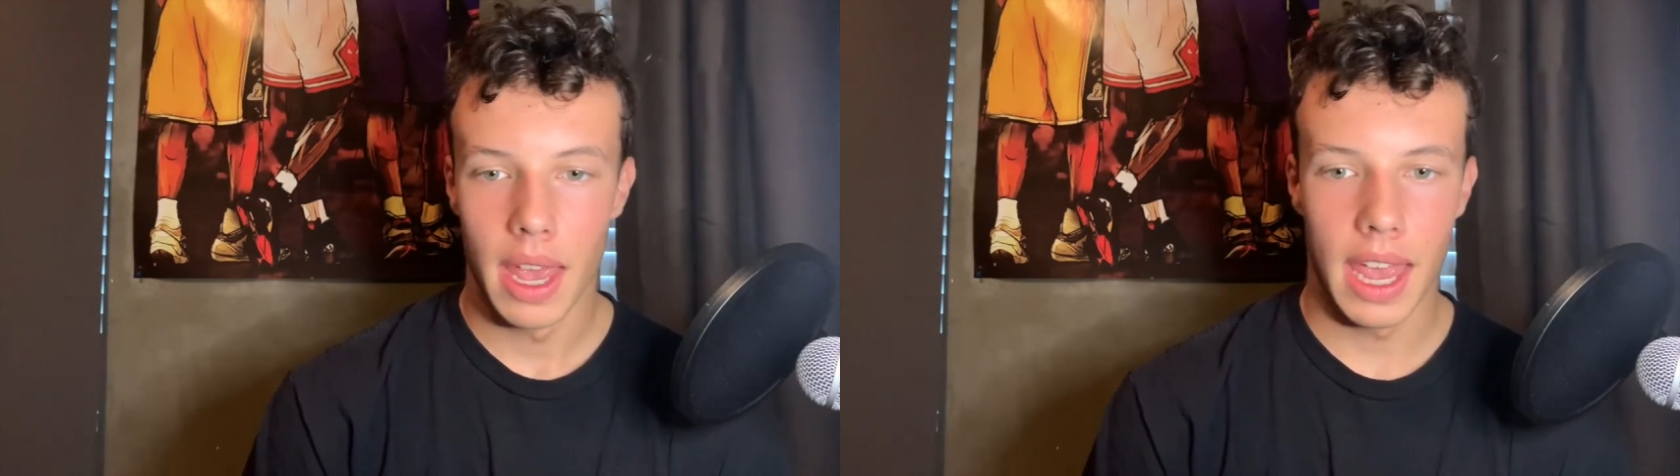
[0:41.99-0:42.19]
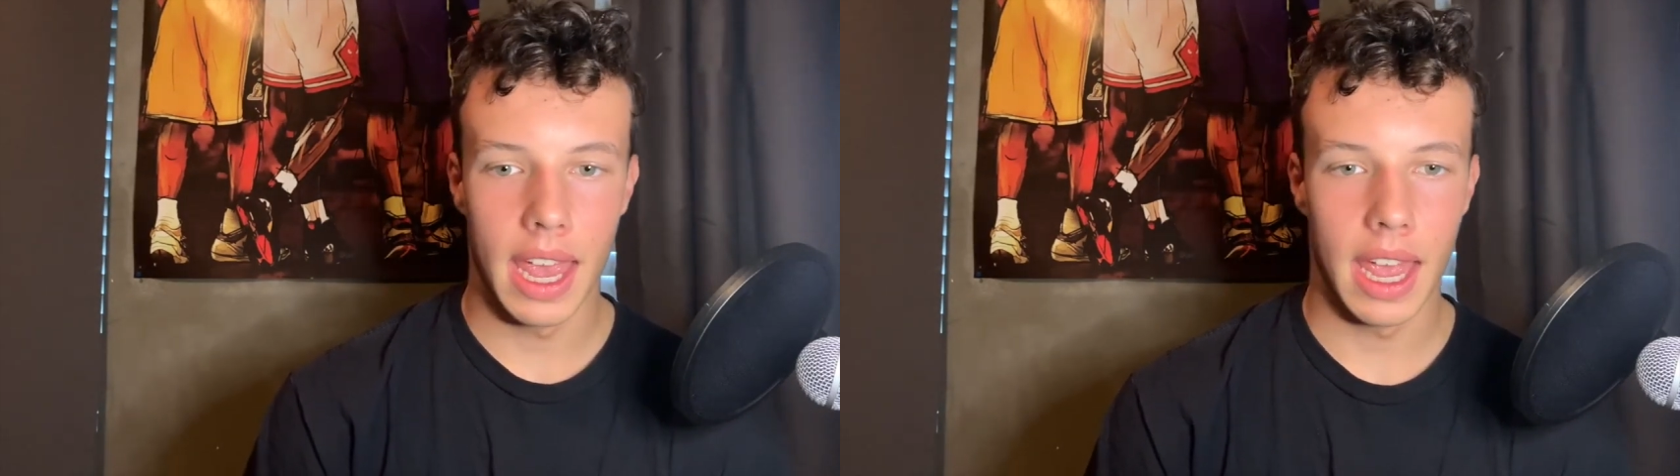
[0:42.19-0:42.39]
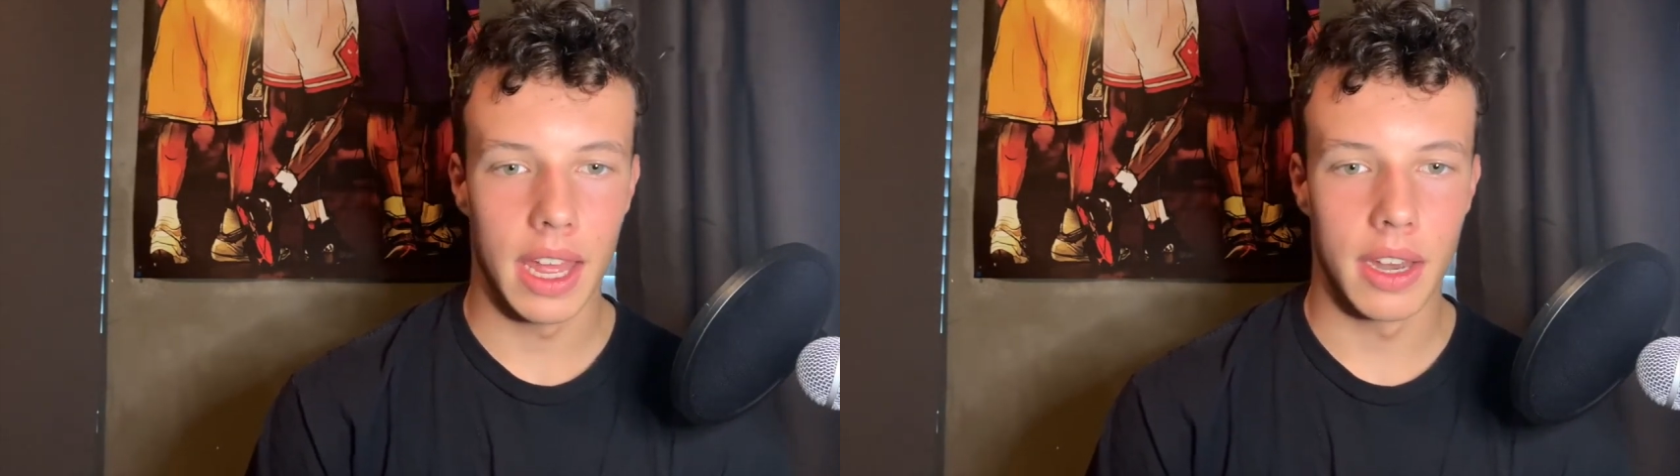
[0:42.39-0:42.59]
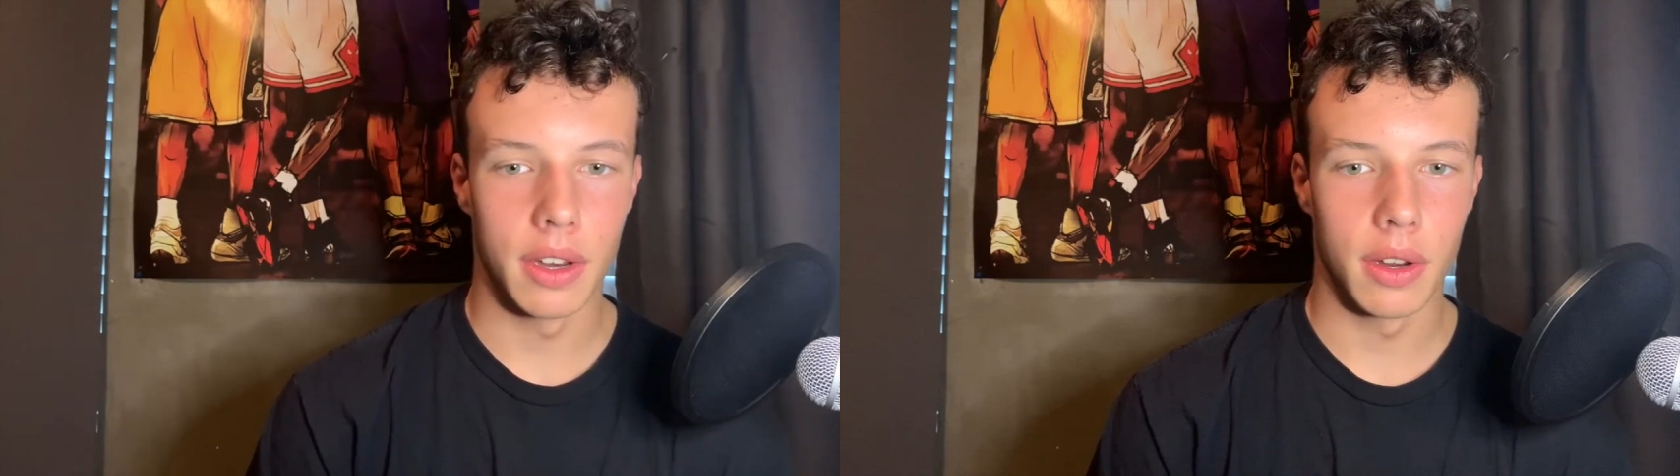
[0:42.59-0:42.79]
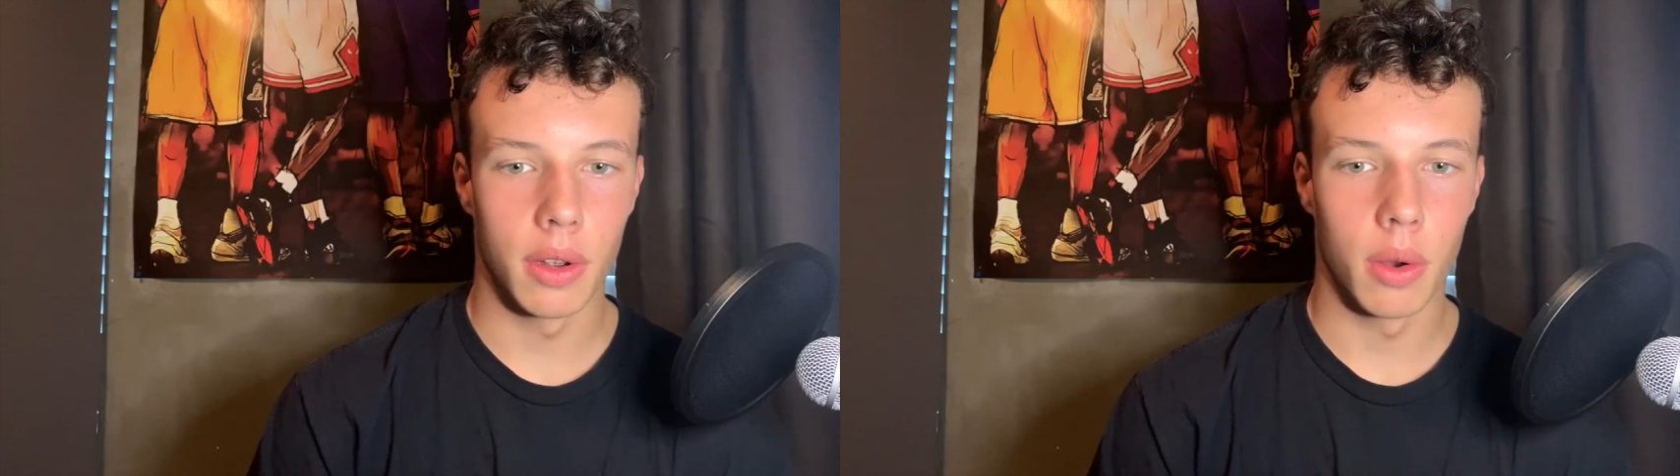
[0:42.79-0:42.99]
And
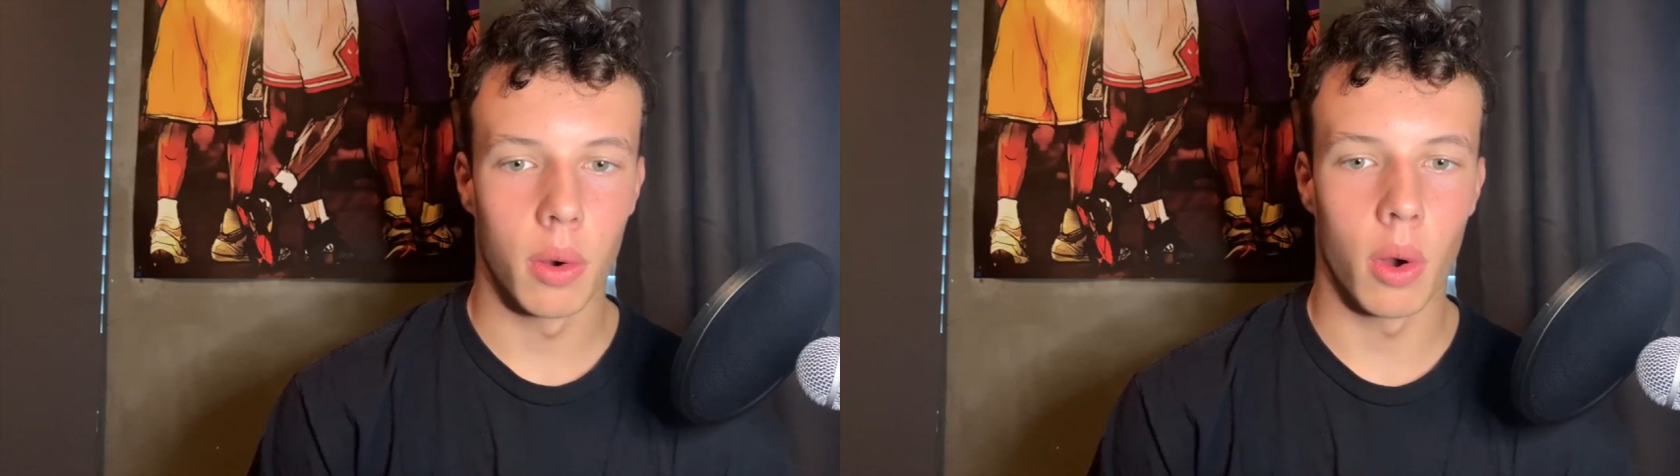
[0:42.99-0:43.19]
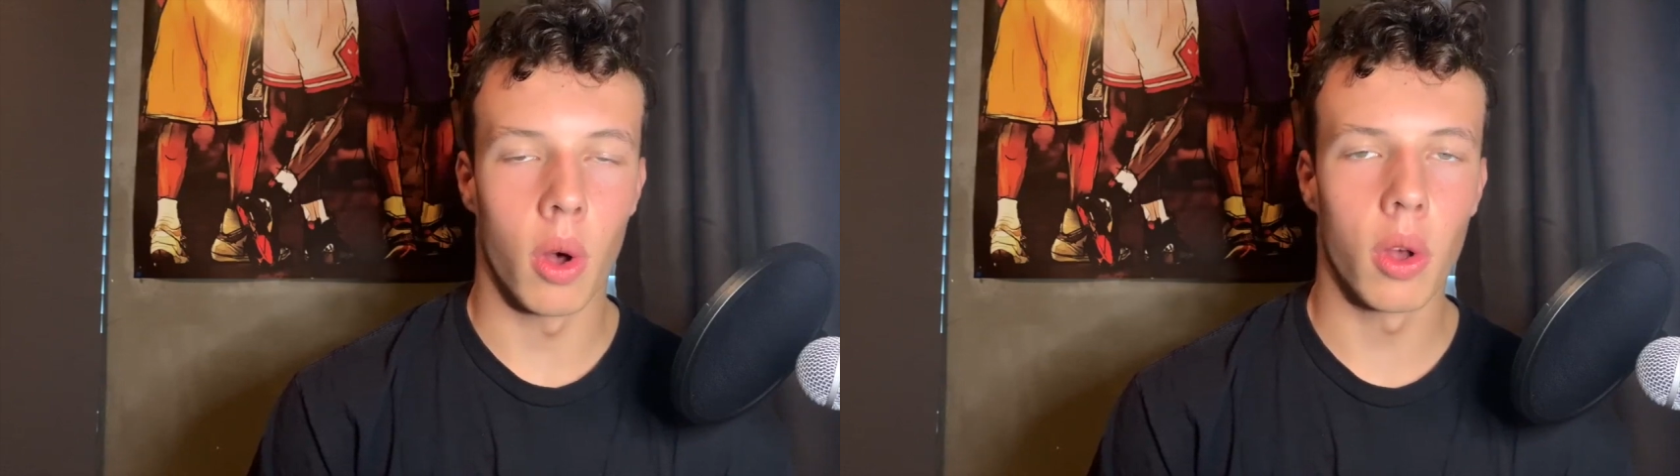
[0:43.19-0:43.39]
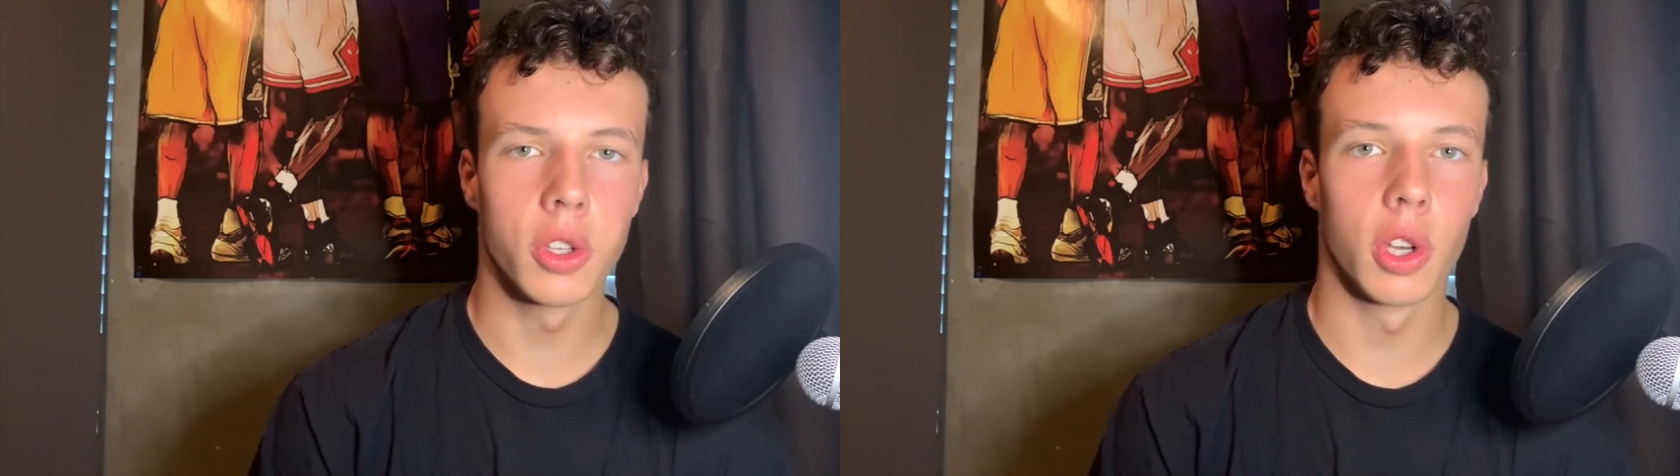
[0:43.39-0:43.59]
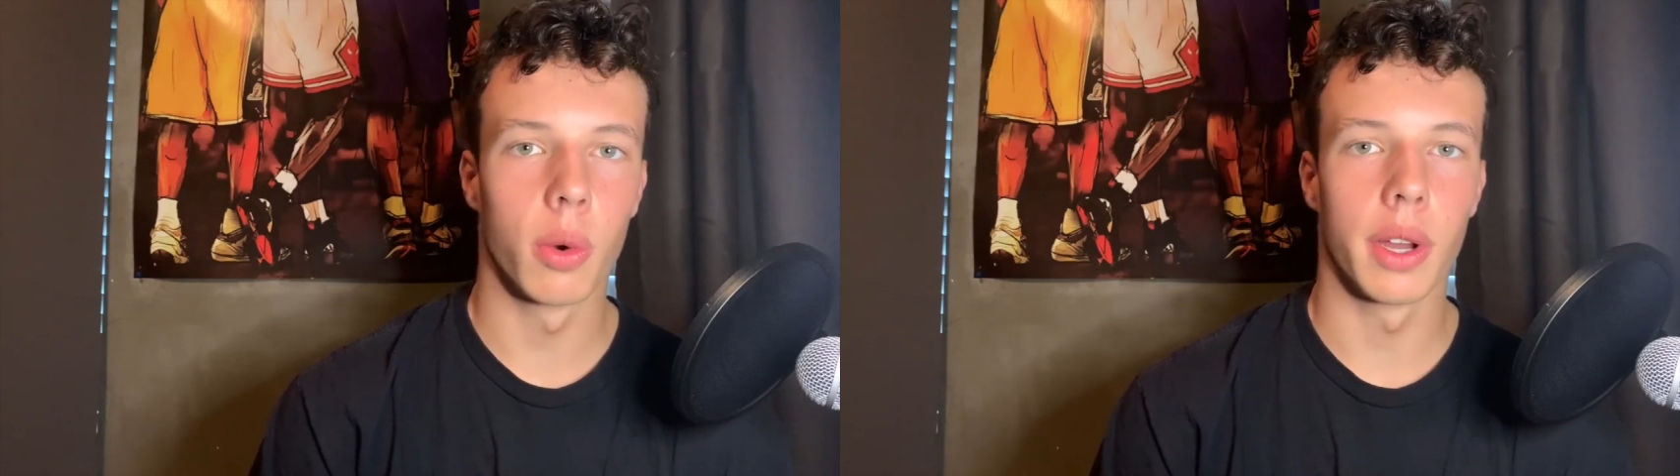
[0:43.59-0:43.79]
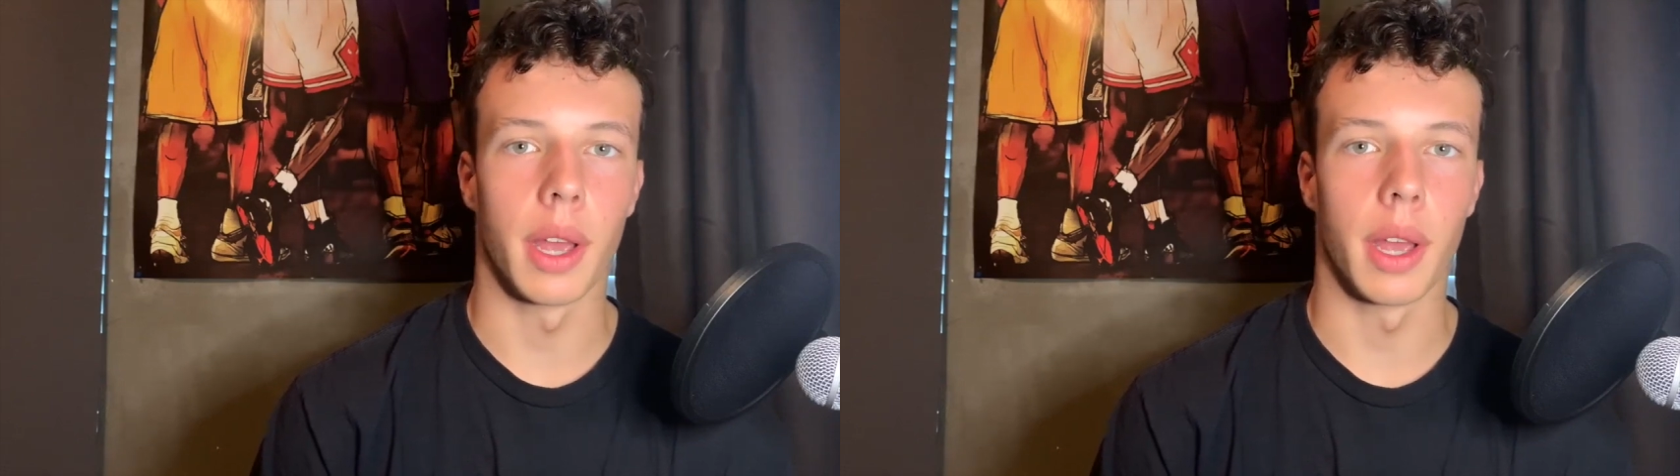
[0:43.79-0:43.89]
also what